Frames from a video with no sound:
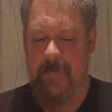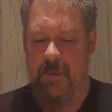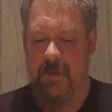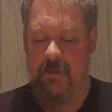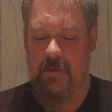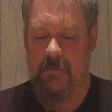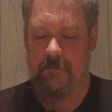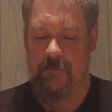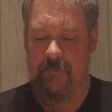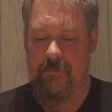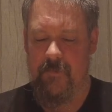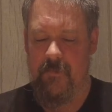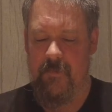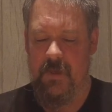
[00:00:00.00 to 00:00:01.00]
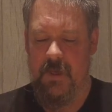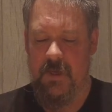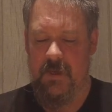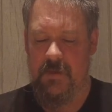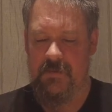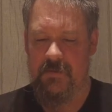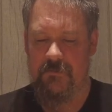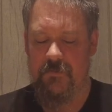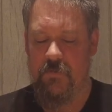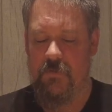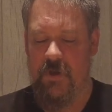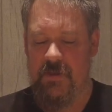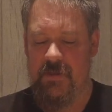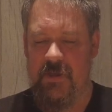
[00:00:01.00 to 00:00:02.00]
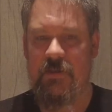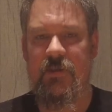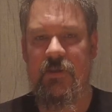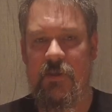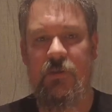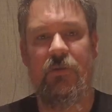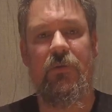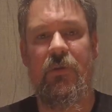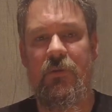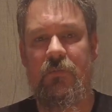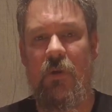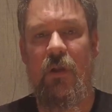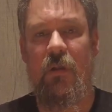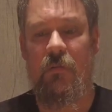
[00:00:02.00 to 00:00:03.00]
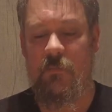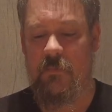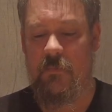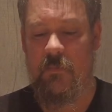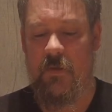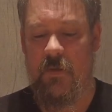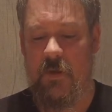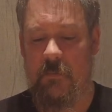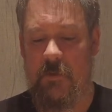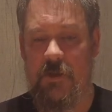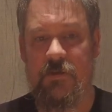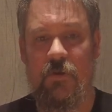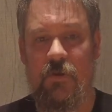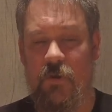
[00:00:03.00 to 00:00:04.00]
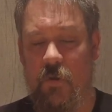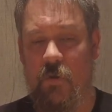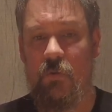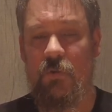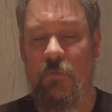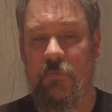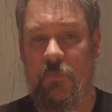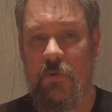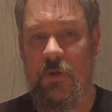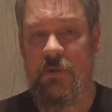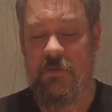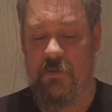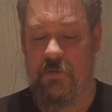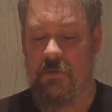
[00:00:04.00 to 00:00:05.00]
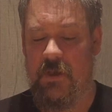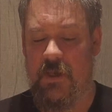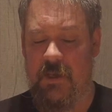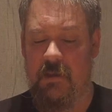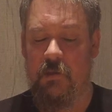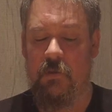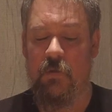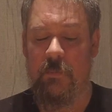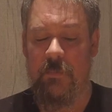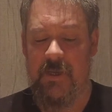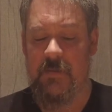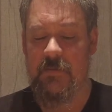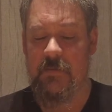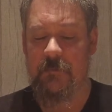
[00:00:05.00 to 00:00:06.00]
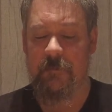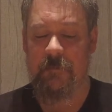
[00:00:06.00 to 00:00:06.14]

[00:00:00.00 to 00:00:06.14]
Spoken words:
And has a raw intensity to it as well. I mean, it's not an old Laphroaig, so you're going to get a lot of peat.